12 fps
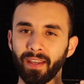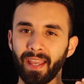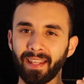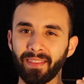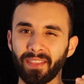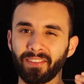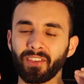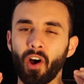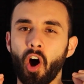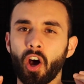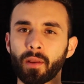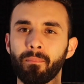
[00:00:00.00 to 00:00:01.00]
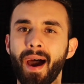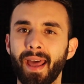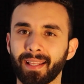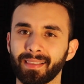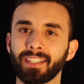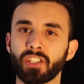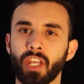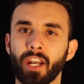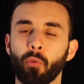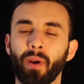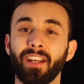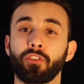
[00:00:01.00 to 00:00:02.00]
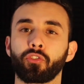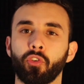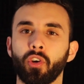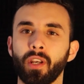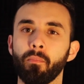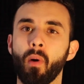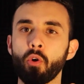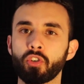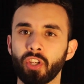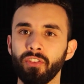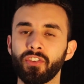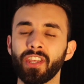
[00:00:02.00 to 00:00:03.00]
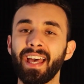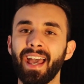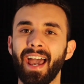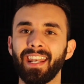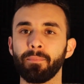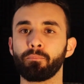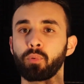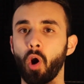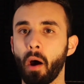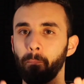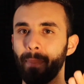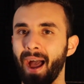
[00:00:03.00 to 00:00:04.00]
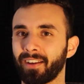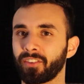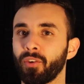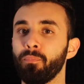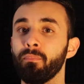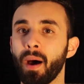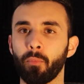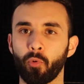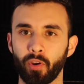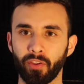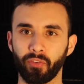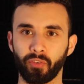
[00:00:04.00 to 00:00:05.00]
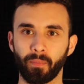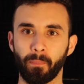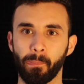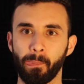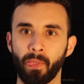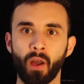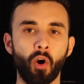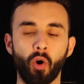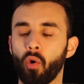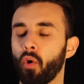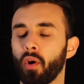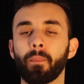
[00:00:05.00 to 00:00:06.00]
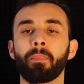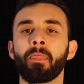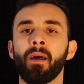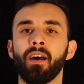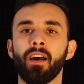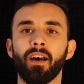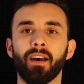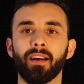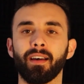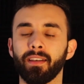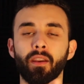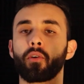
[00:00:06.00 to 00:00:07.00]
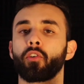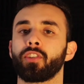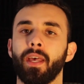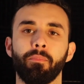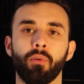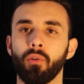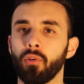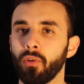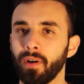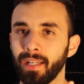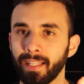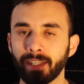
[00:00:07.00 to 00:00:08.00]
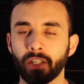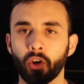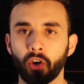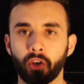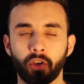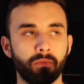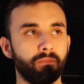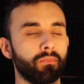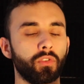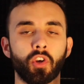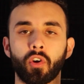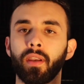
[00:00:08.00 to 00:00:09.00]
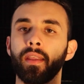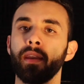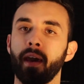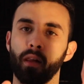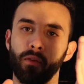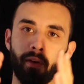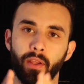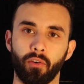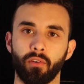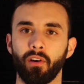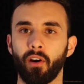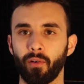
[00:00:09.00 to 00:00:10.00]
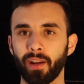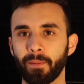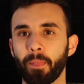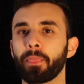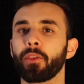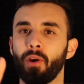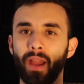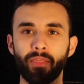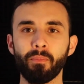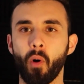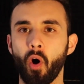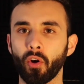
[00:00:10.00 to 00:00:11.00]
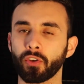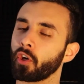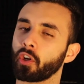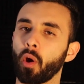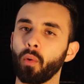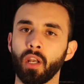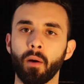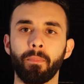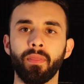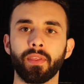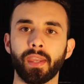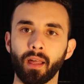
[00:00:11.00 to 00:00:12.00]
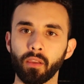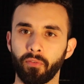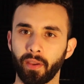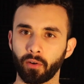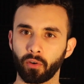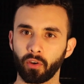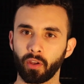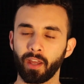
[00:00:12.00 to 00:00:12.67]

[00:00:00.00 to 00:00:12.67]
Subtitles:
this automatically generated certain emotions and it brought back some memories. Or another example, you're in an elevator, all right? You're at the mall, you're going up in the elevator,